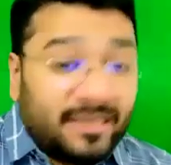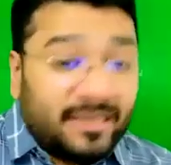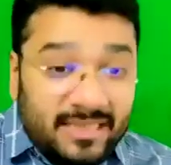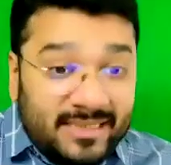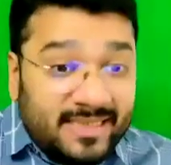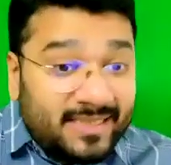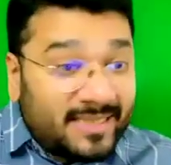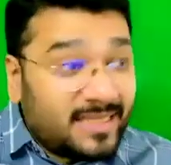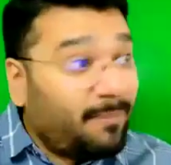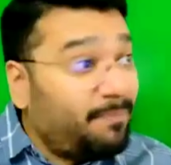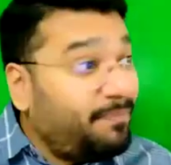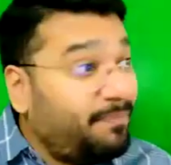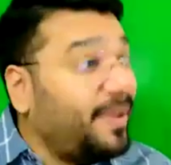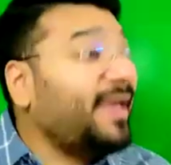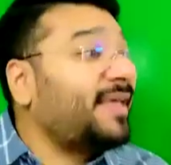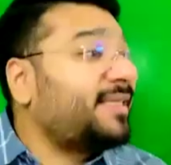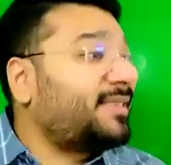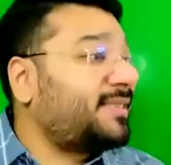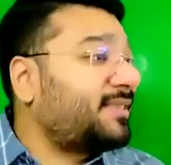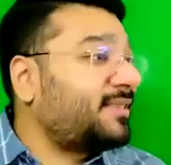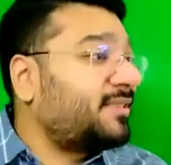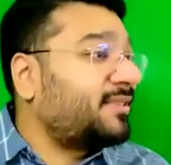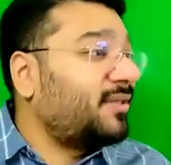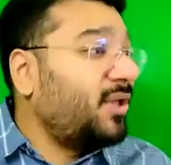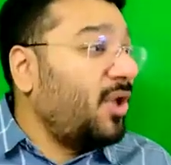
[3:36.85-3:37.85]
This is the
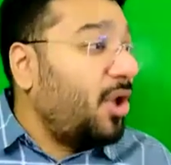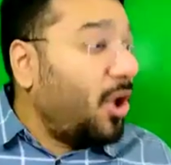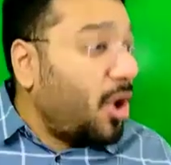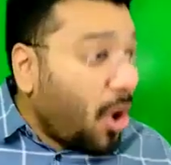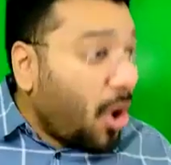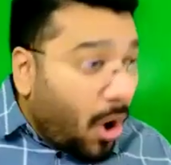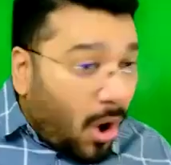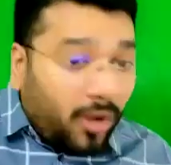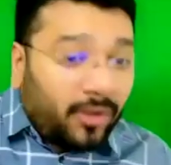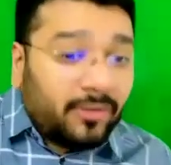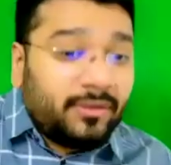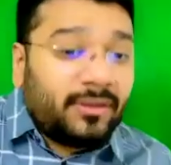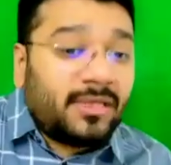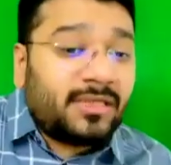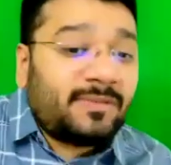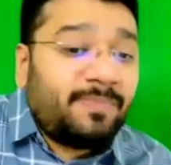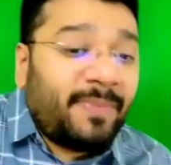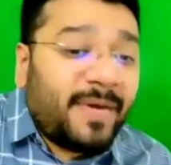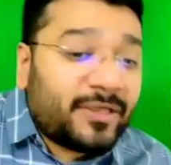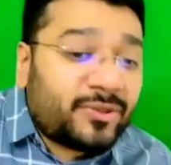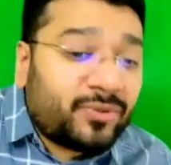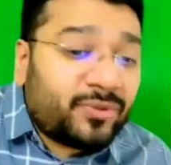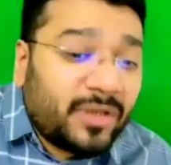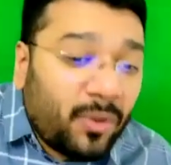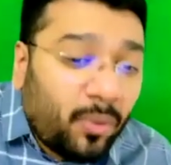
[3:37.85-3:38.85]
base. On this
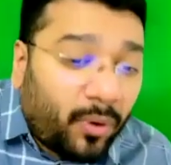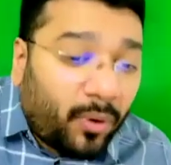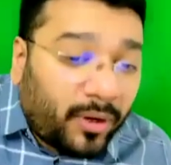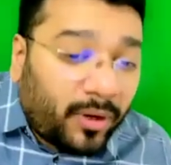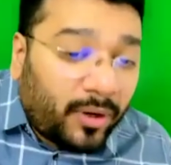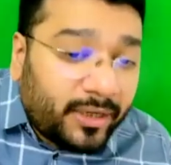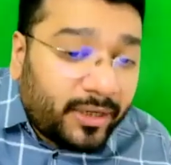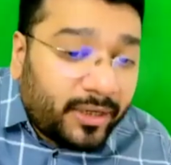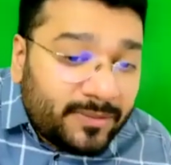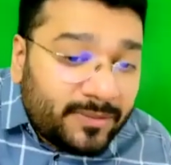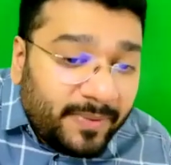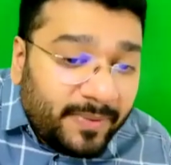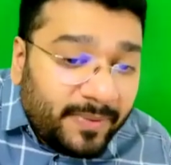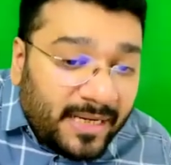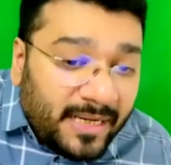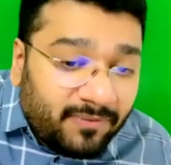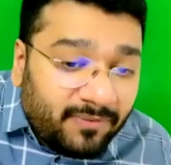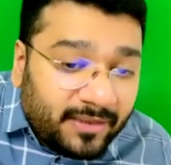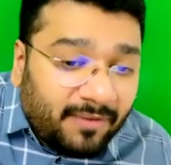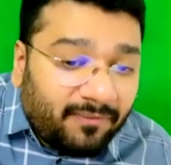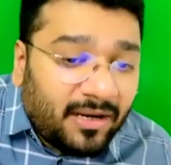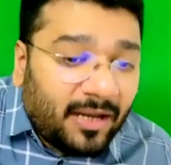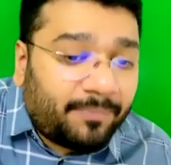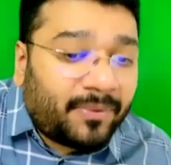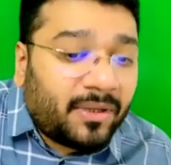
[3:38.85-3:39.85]
base only what has been
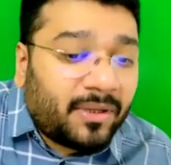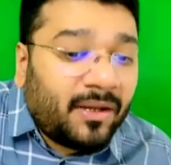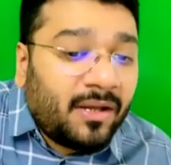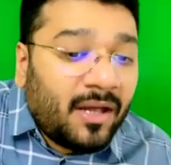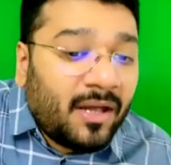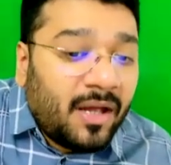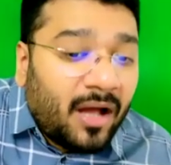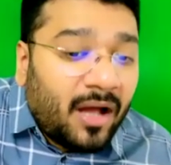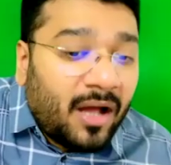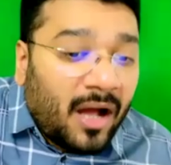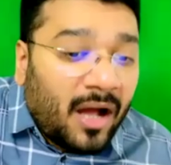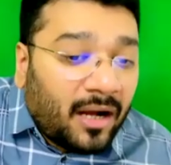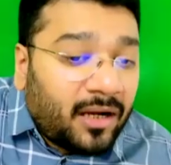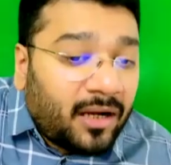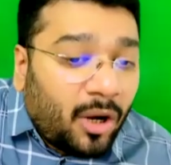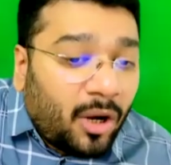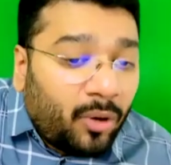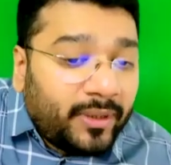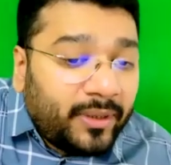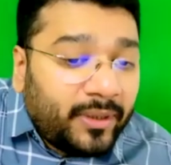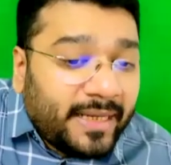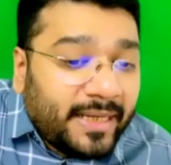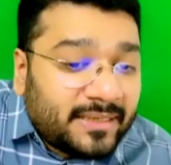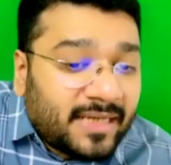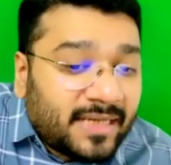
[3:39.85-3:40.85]
developed,
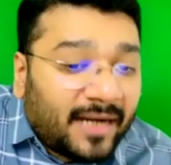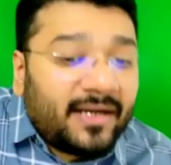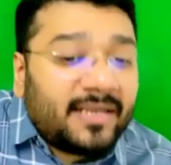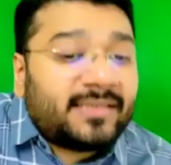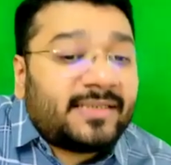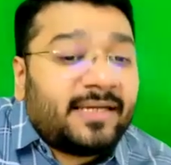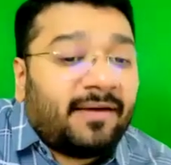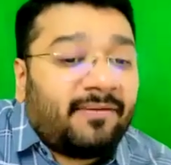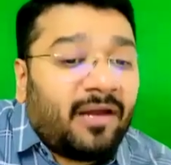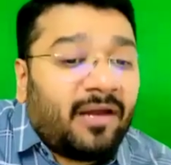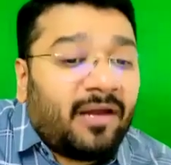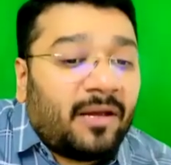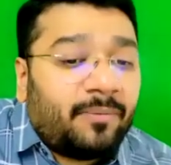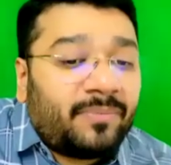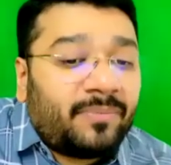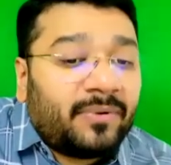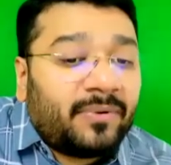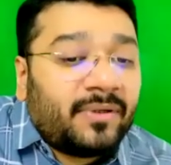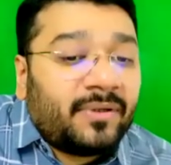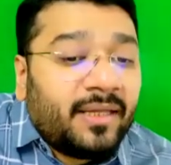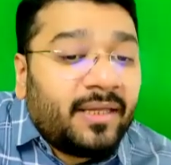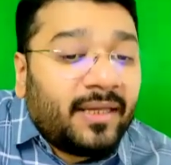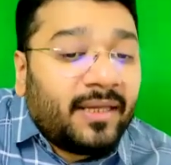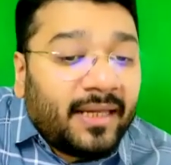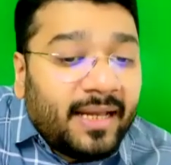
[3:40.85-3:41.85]
accounting standard is developed,
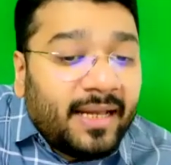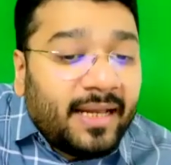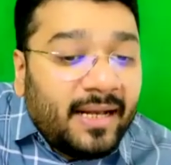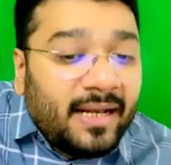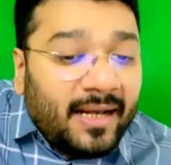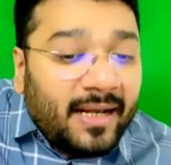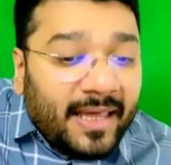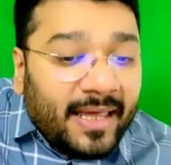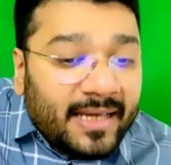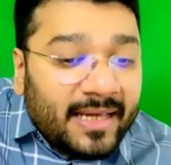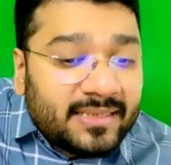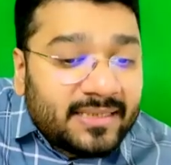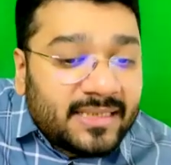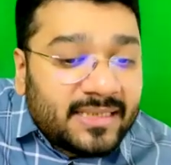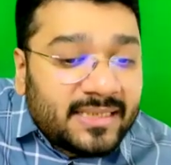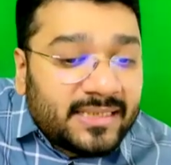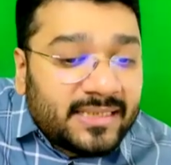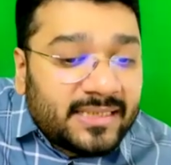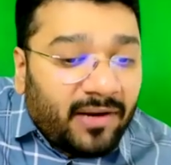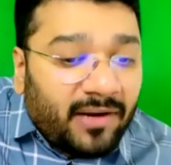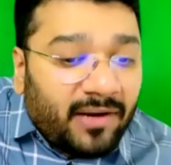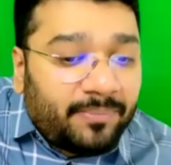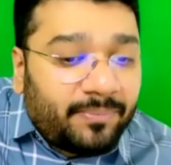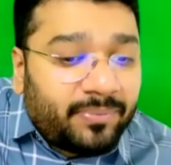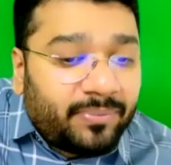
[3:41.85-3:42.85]
Ind AS is
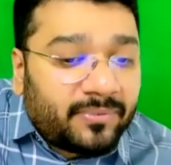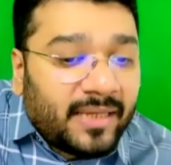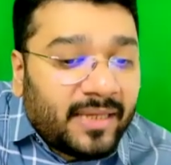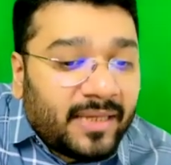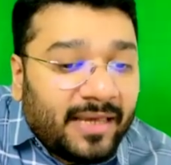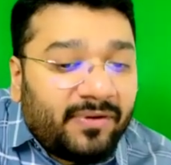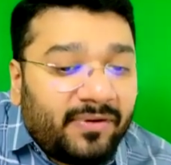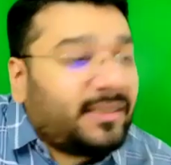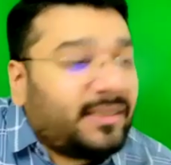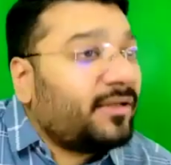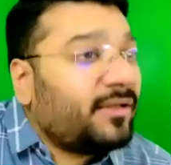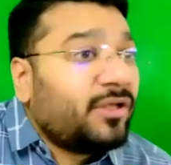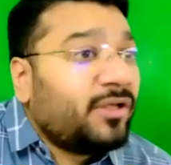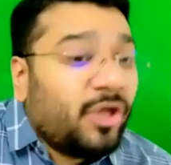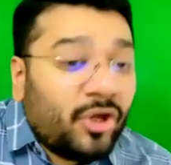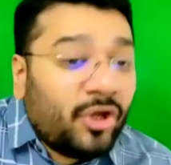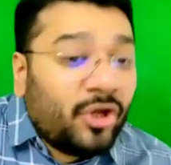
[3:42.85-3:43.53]
developed, everything.